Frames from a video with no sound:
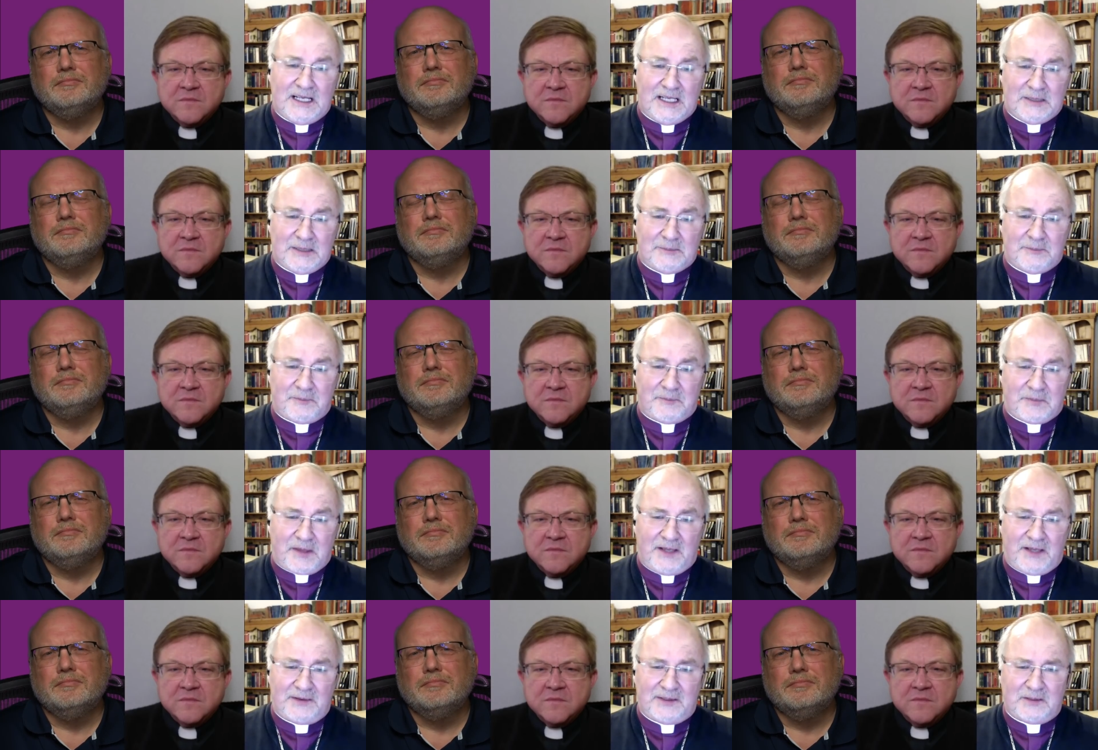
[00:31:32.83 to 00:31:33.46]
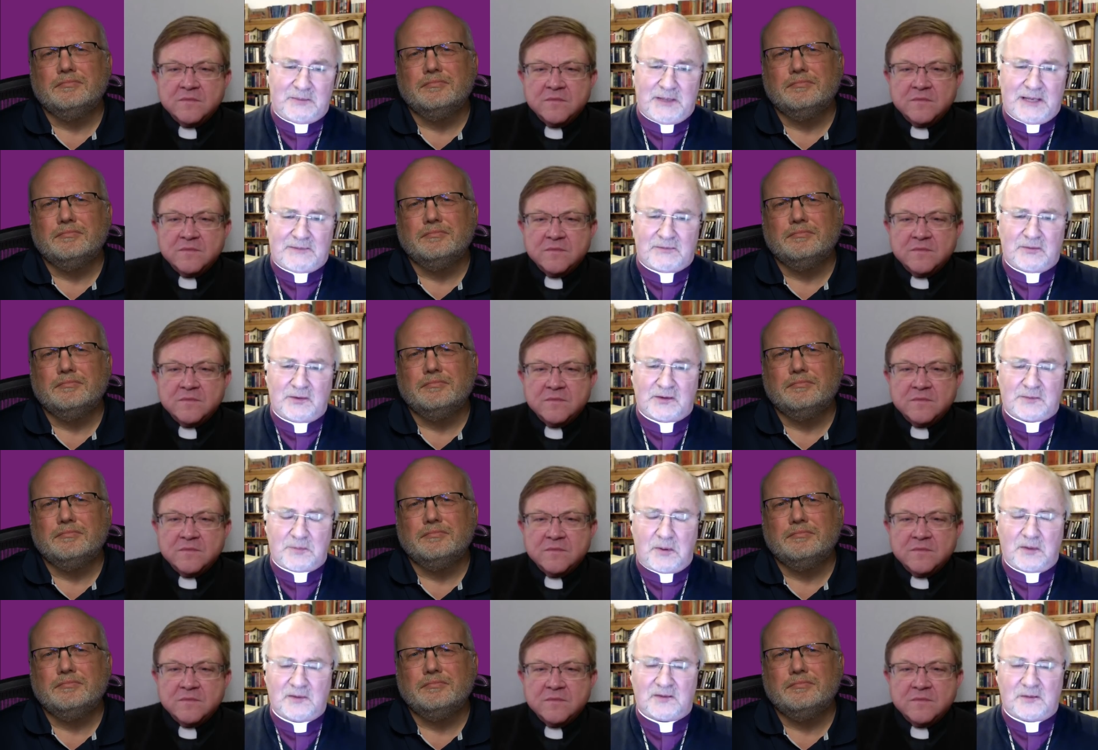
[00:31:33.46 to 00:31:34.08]
Speaker 1: Um, I think we have a
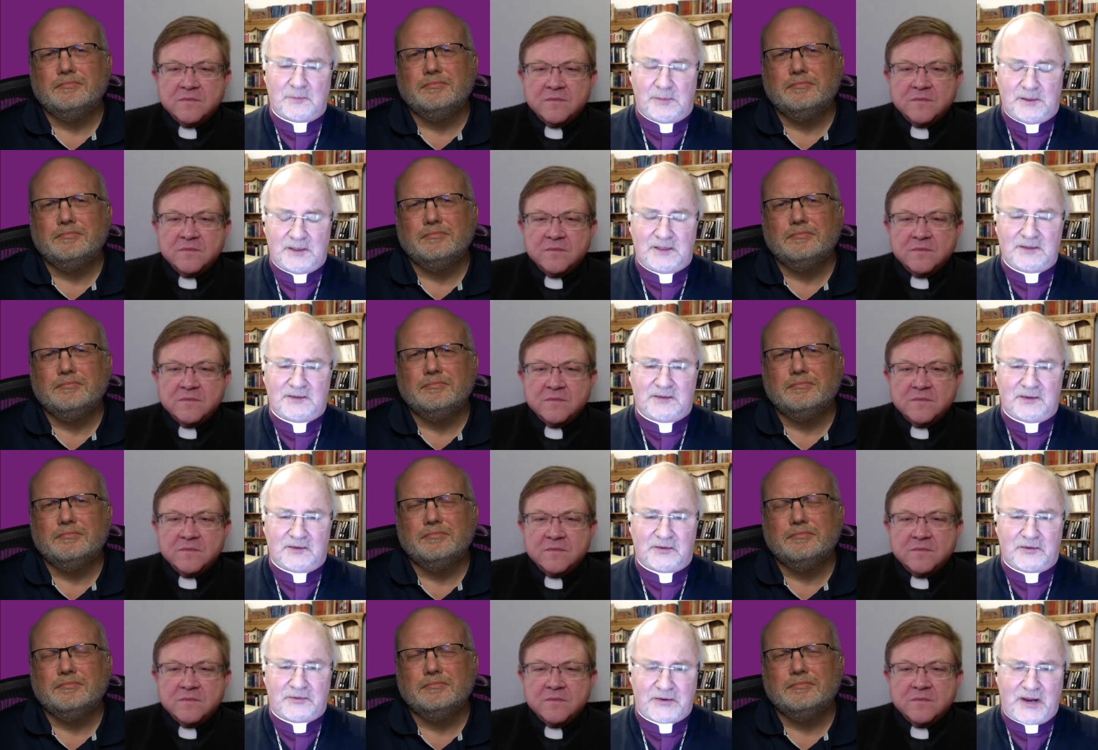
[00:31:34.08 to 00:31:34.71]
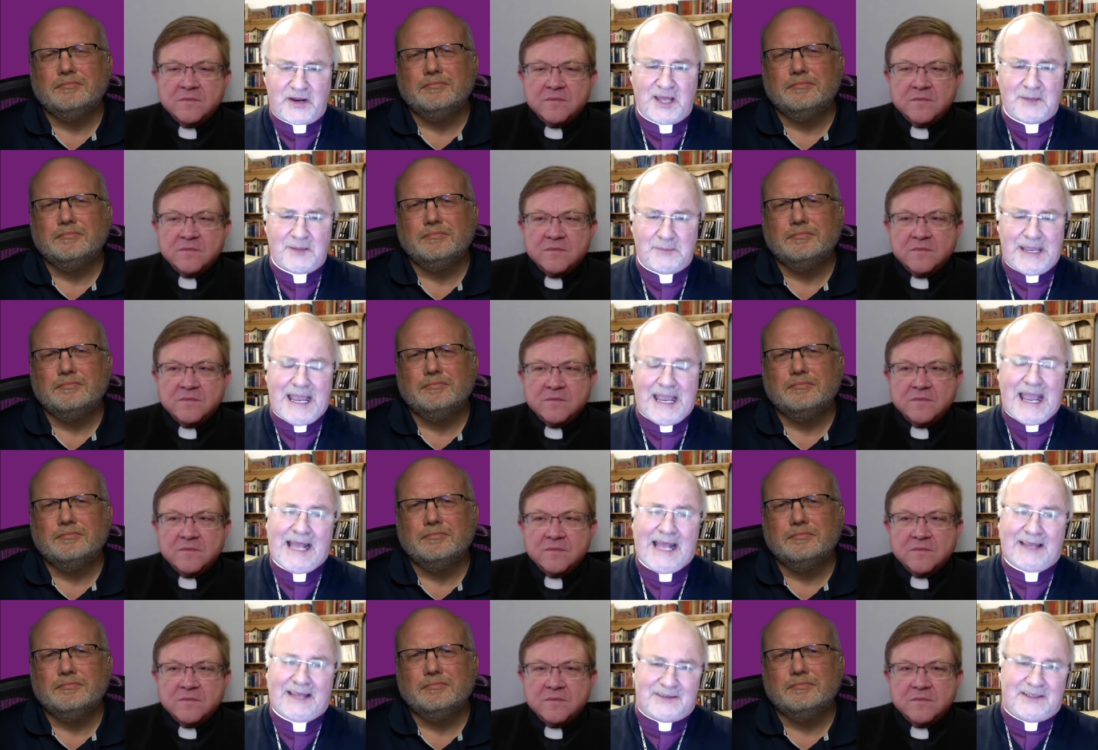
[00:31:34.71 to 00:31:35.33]
responsibility to try and
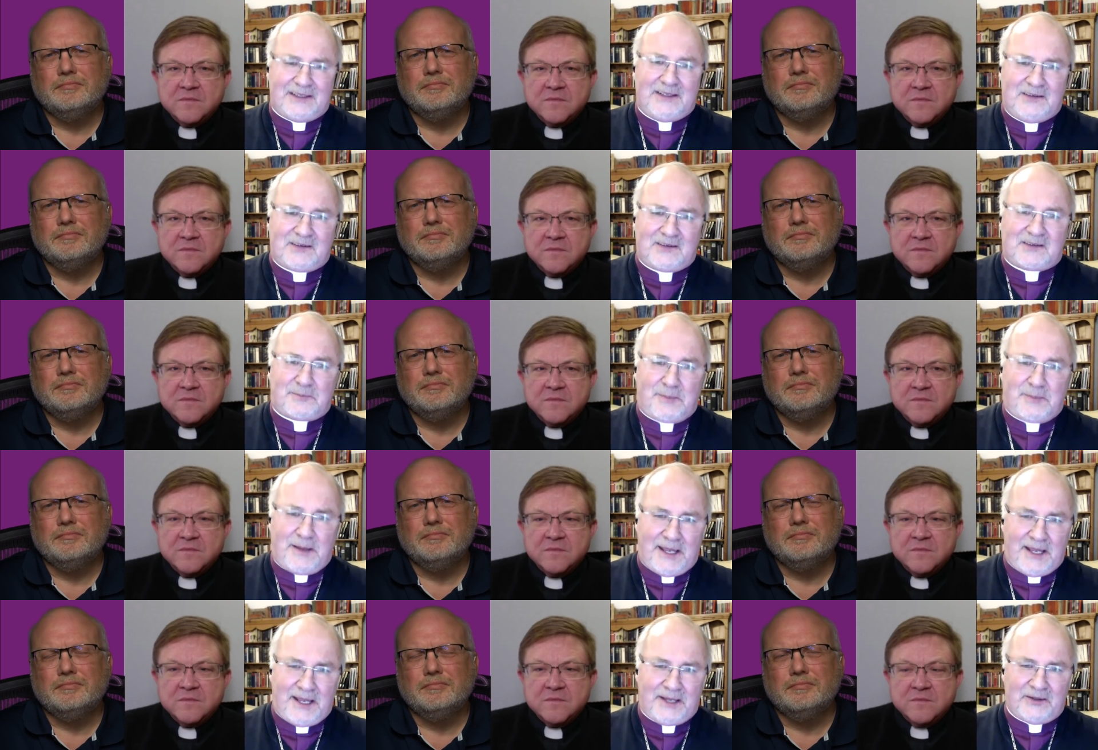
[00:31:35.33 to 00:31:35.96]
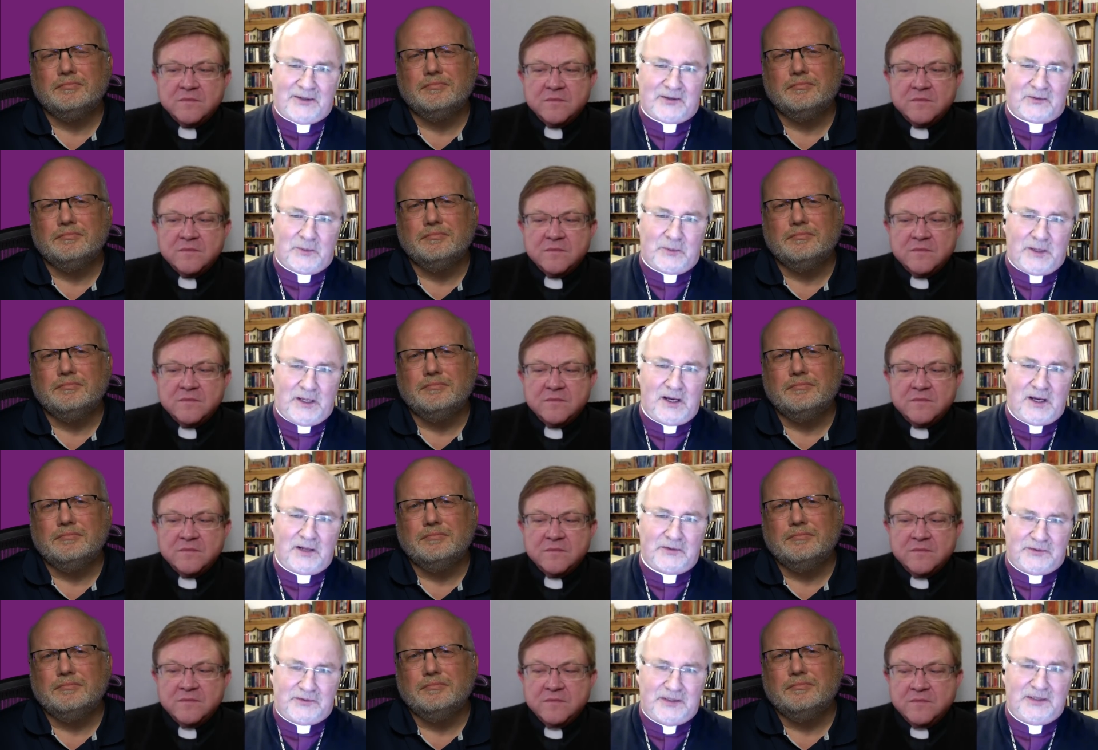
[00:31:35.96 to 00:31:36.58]
be as inspired as
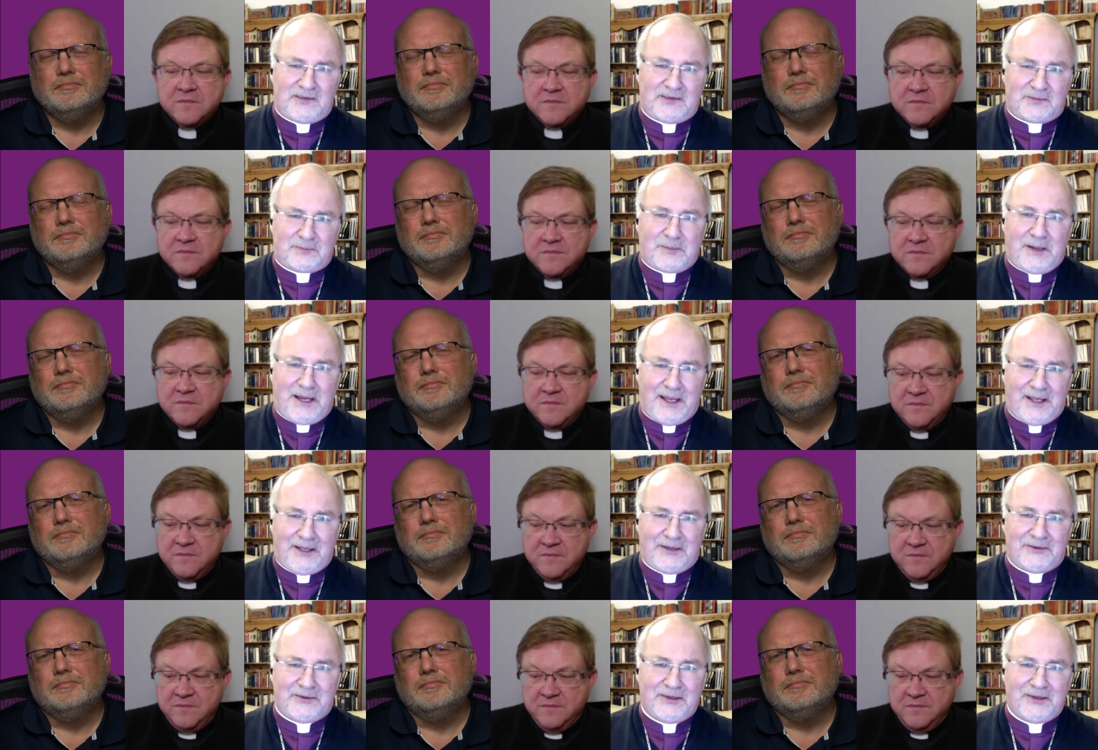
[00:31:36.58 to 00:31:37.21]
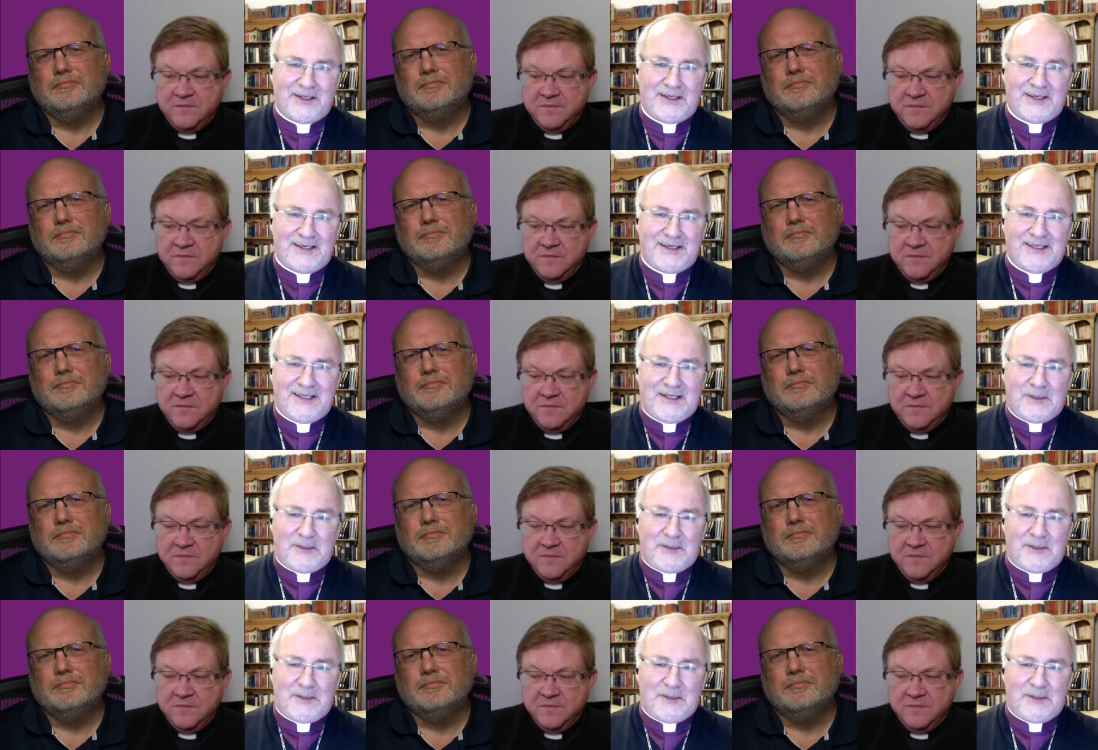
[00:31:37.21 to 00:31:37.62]
we are de-spired,